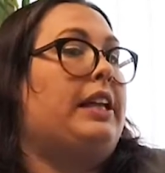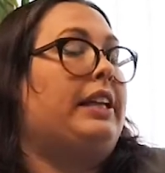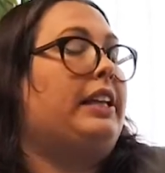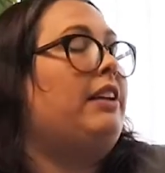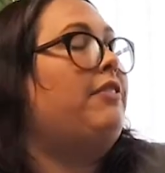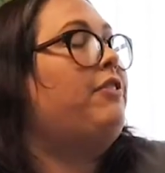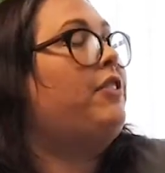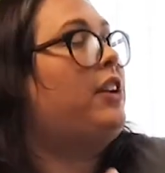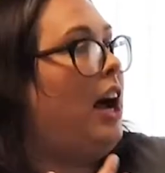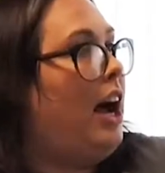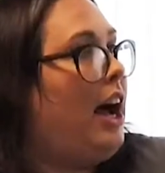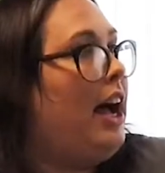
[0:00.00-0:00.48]

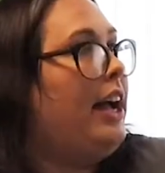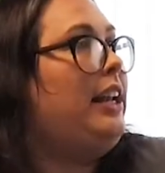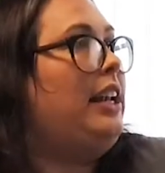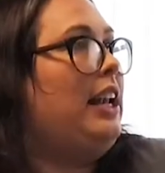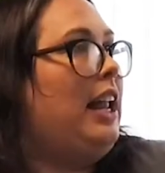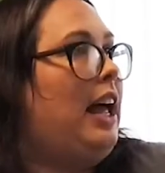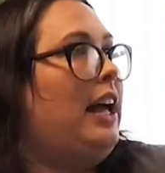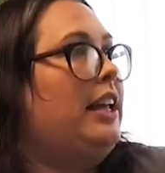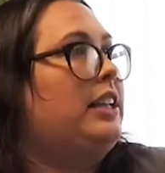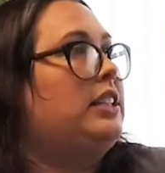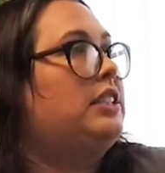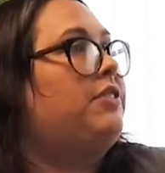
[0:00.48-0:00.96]
give
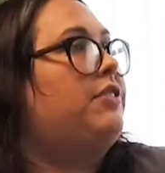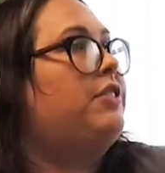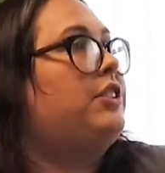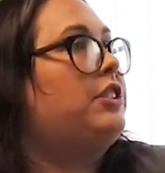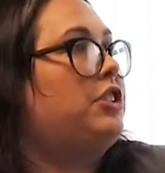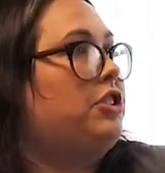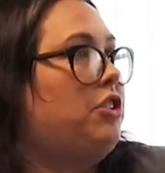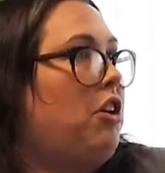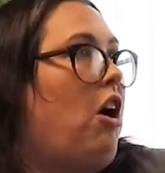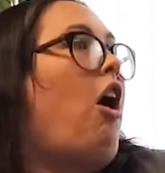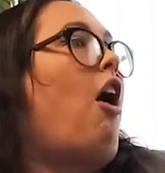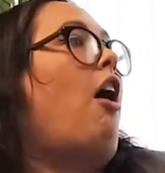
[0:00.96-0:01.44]
guidelines for
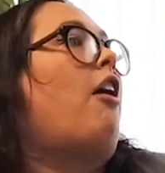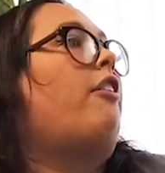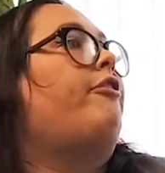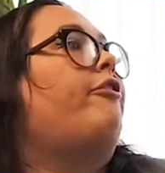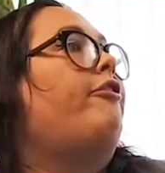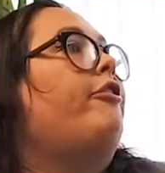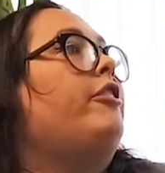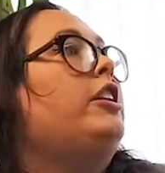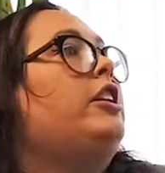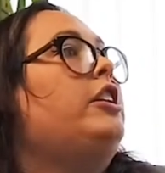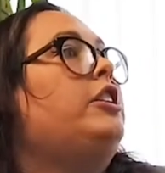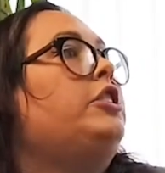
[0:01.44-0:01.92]

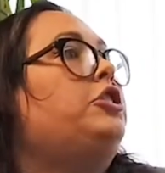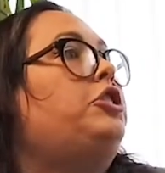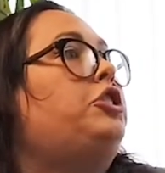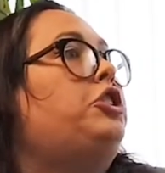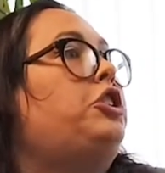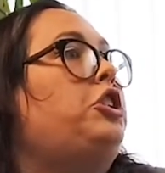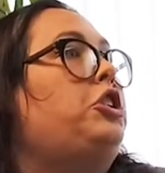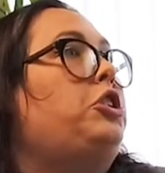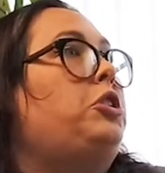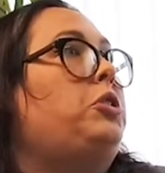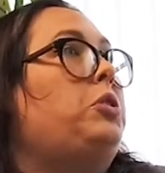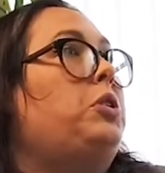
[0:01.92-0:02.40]
staff
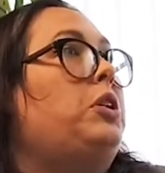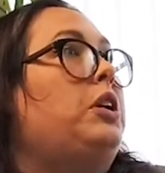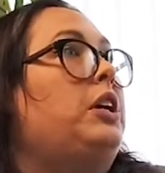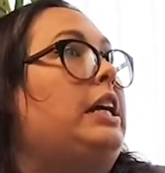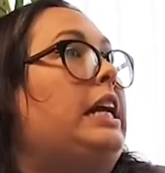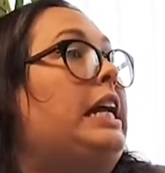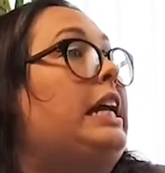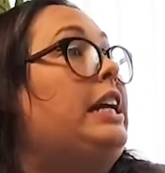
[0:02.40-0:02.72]
to